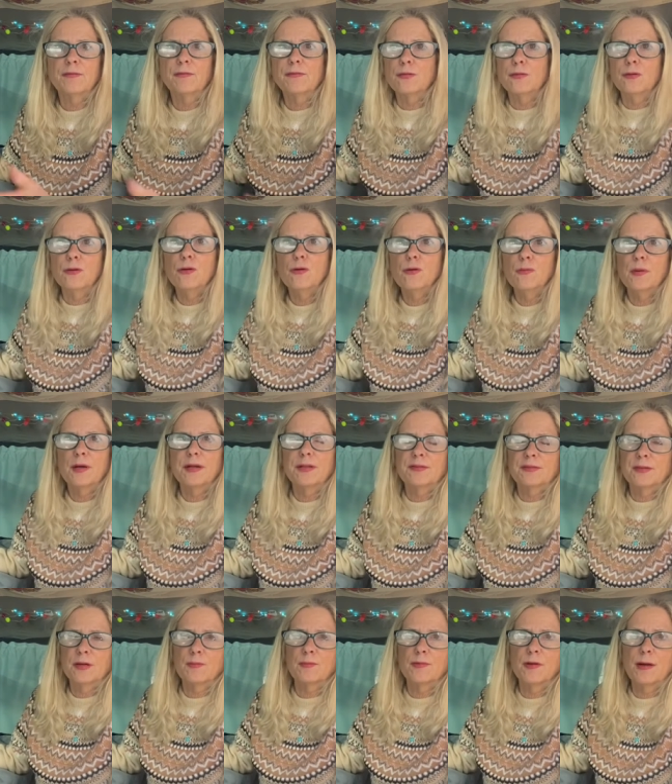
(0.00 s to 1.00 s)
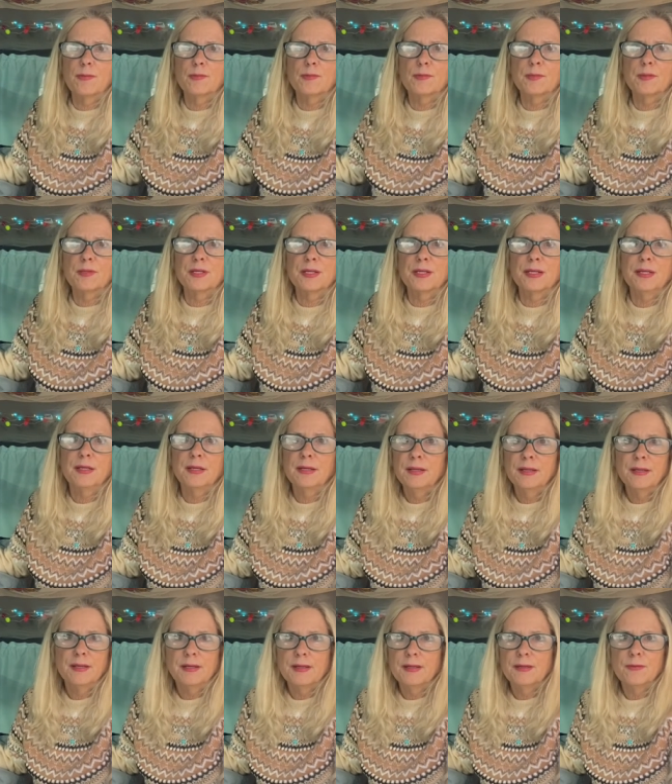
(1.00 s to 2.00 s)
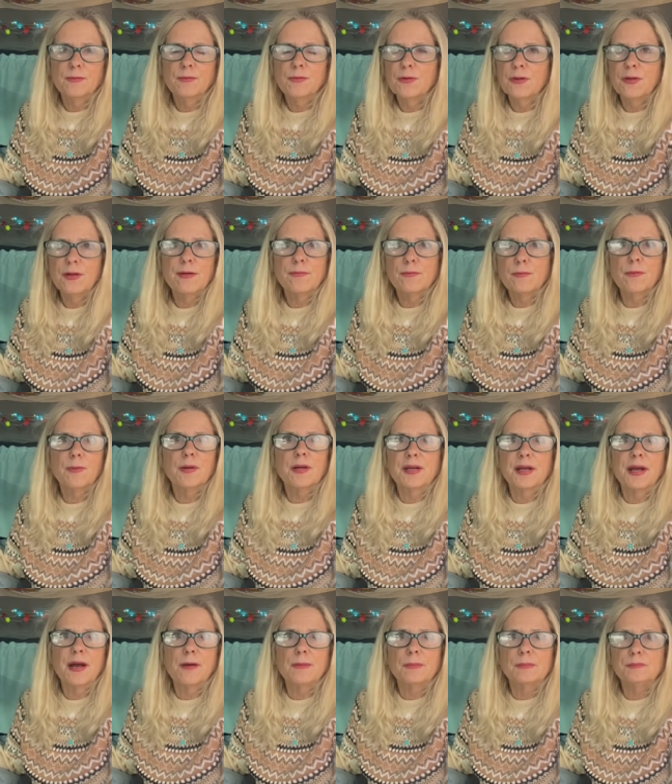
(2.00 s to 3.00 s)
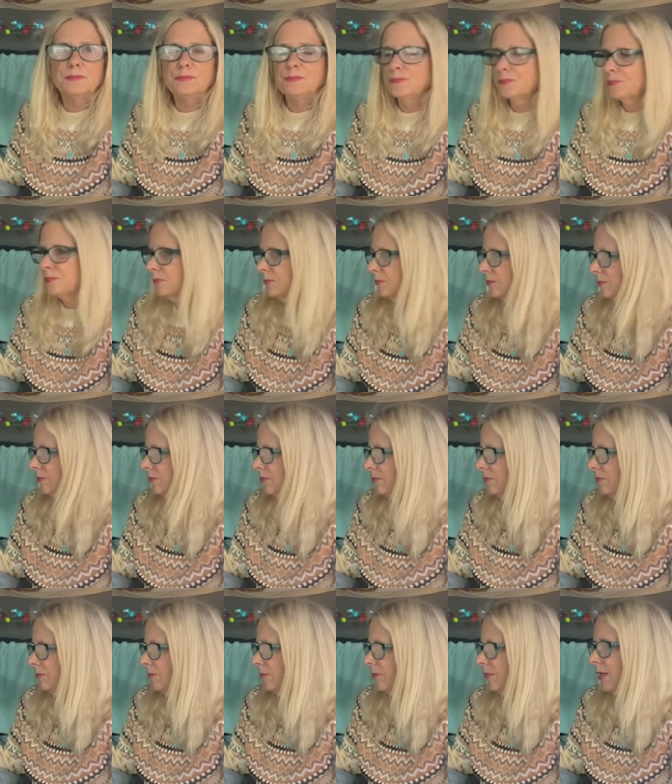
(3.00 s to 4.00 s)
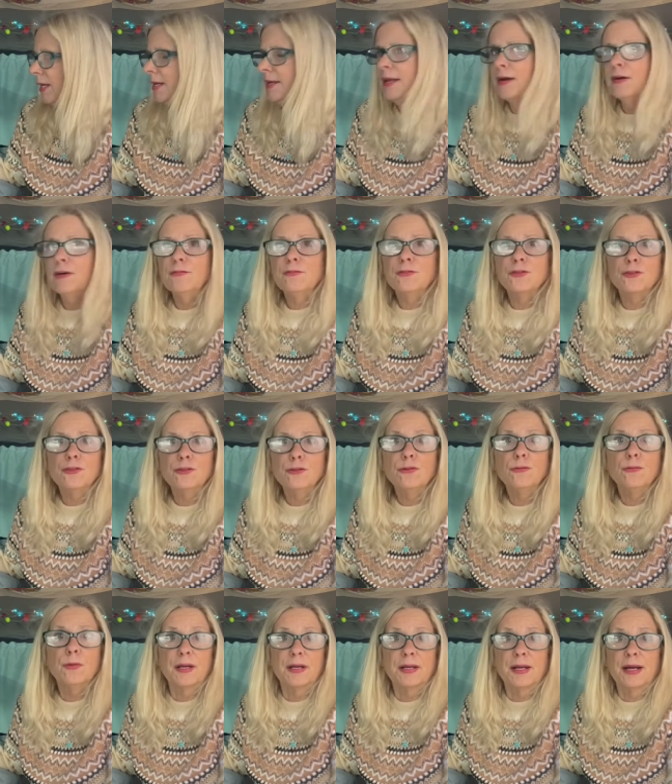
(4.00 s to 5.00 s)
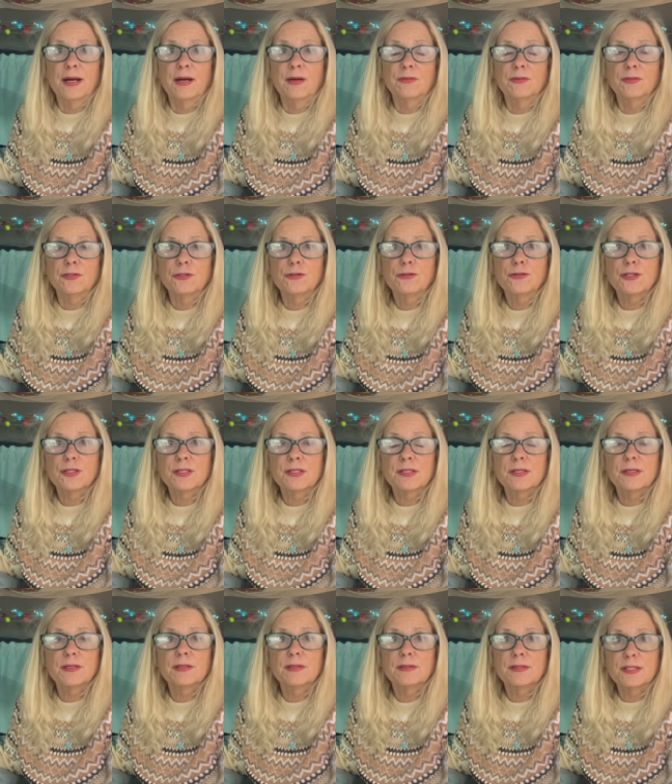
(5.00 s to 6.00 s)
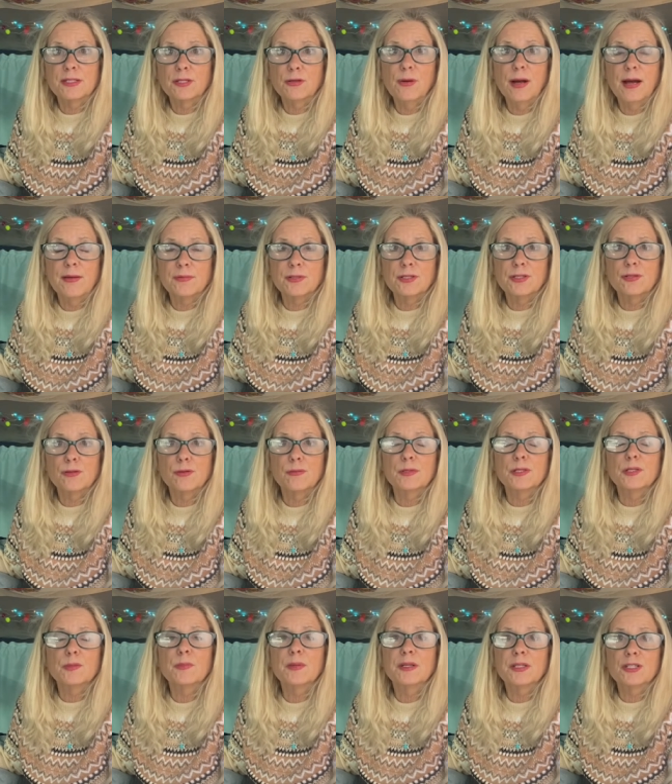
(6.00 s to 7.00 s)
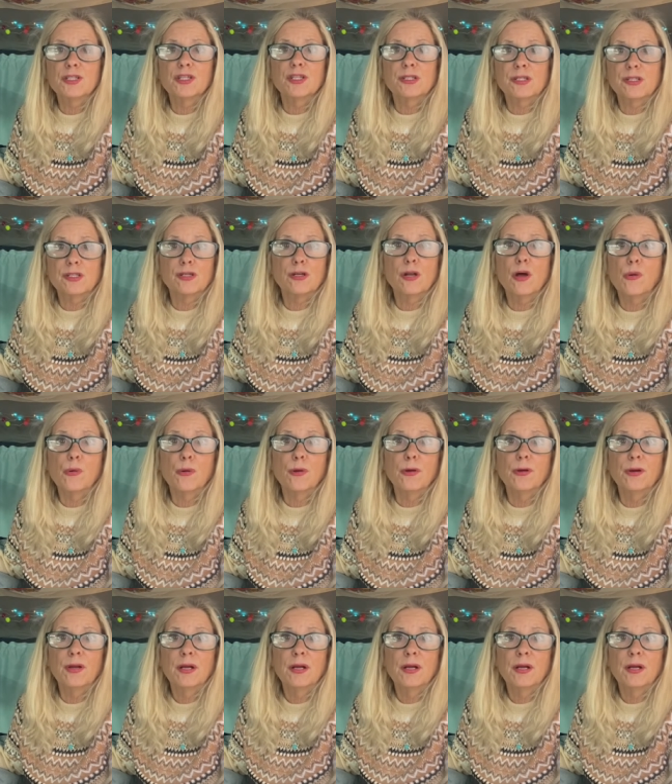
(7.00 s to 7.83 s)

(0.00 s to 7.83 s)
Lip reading: For the whole month, I probably will never run out. Now, if you do run out, you just still have the service, but it's just slower.